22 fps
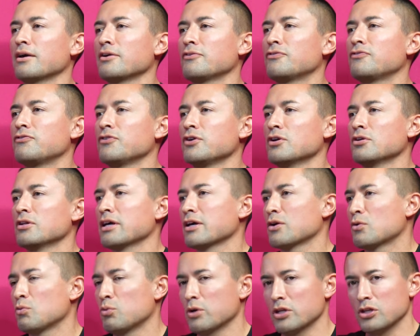I feel
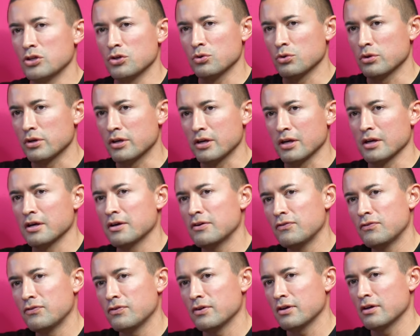like when you
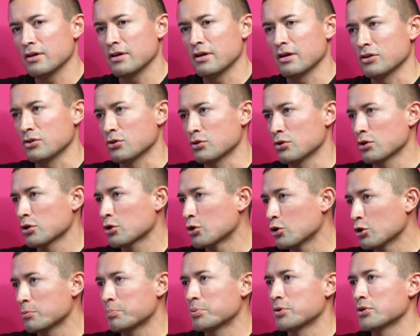give and you're a
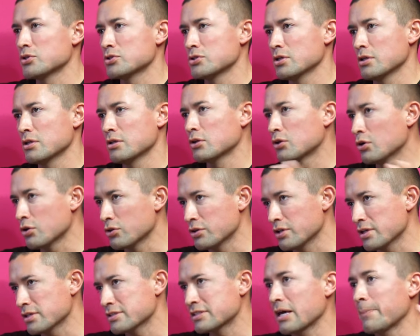good person, yeah. good
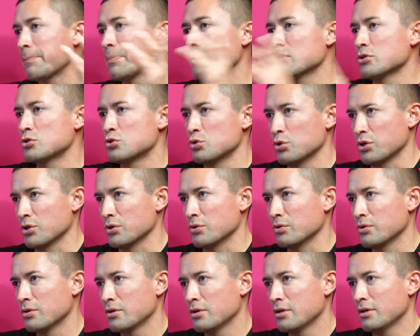things happen to you.
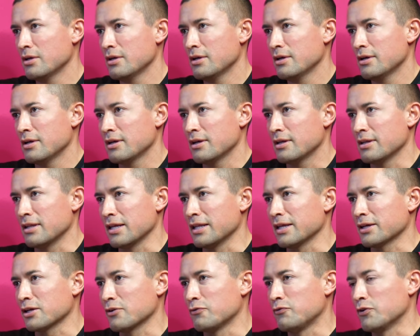Yeah, for sure.
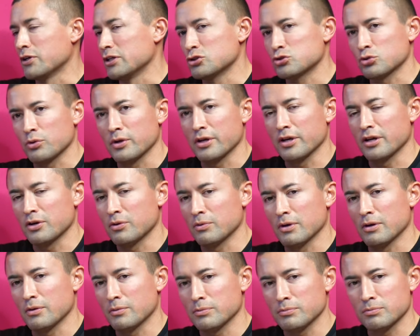Like, a funny story, I
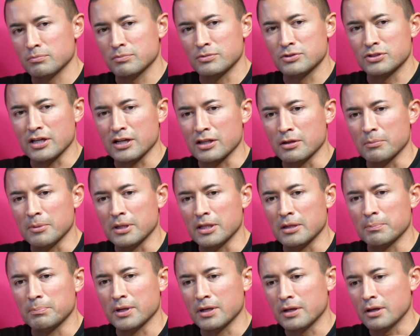don't, I'll say it in a
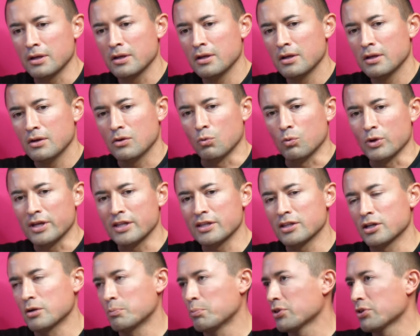minute, but we ended up